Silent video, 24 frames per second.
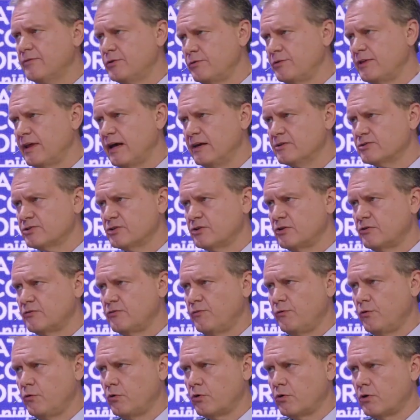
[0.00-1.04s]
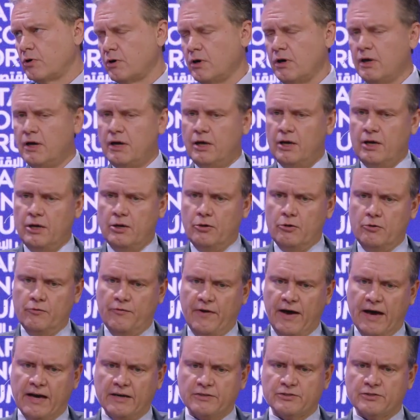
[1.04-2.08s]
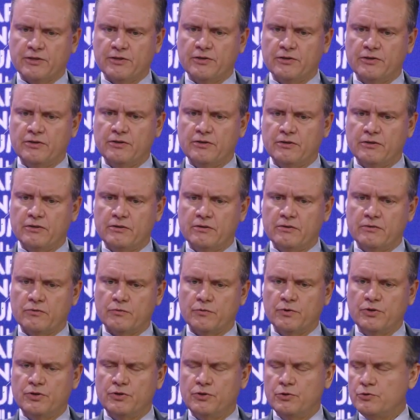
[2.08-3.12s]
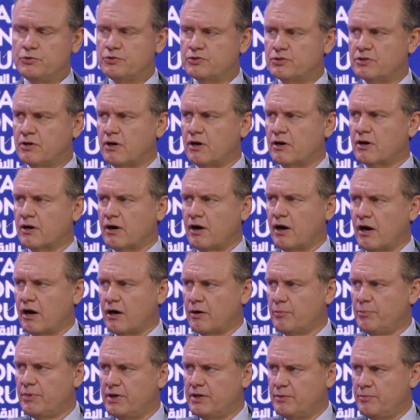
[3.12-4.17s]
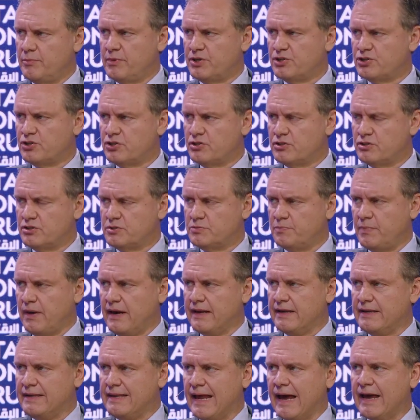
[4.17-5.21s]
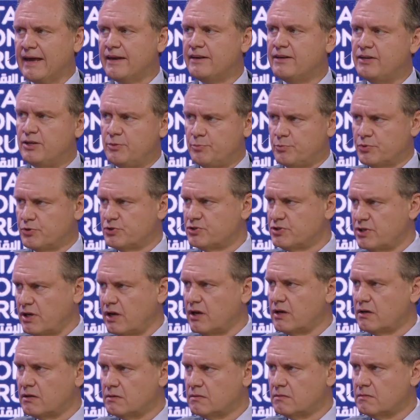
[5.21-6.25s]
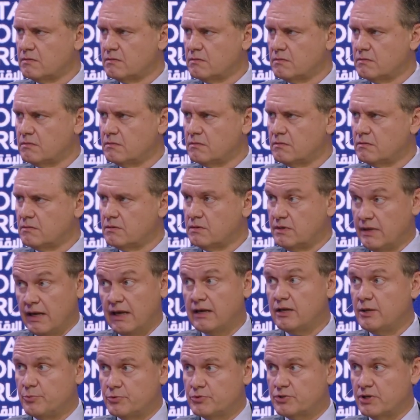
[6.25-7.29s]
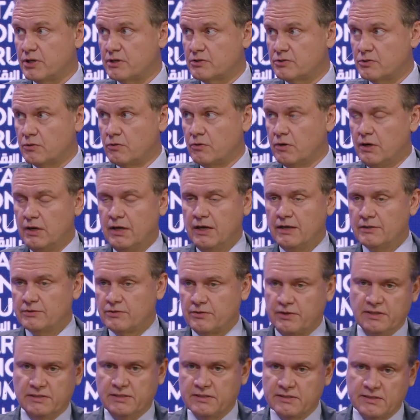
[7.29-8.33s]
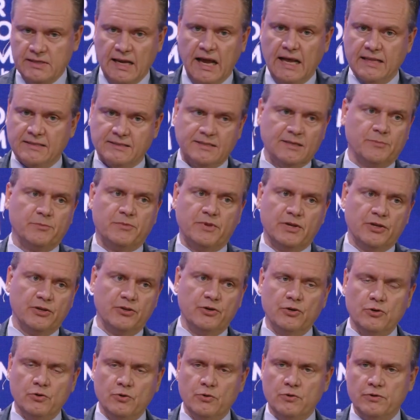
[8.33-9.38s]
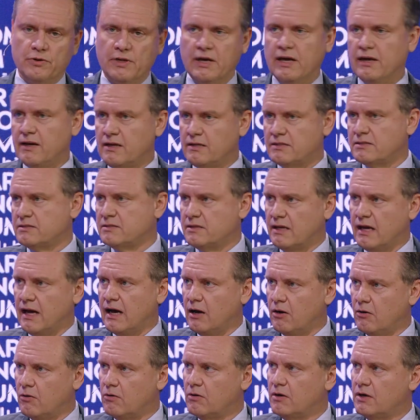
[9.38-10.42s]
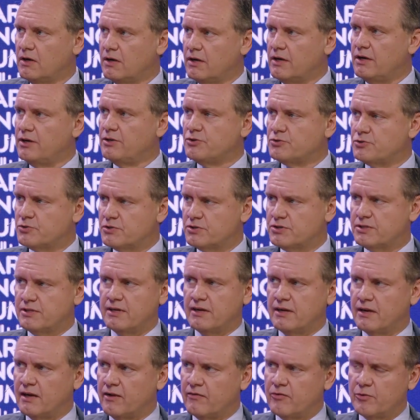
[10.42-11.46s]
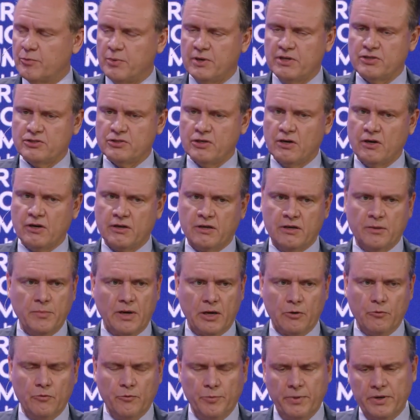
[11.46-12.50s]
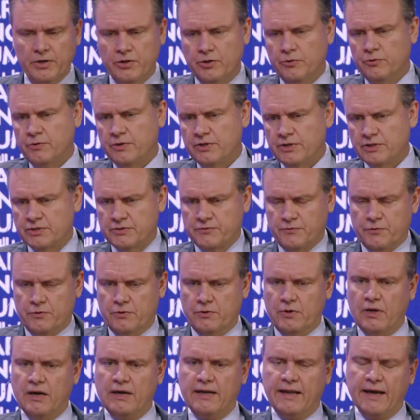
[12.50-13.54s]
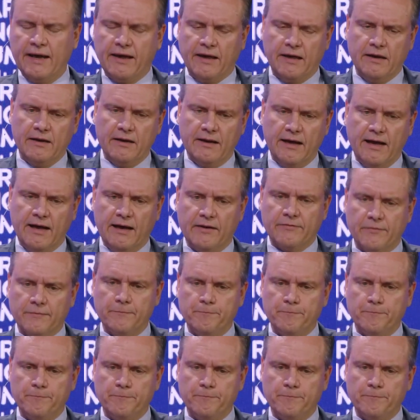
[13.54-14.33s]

2004, we've actually reduced our carbon emissions by 90%. 90%. So this is not something new that it's now interesting and everybody's talking about it. We've been doing this for a decade and a half.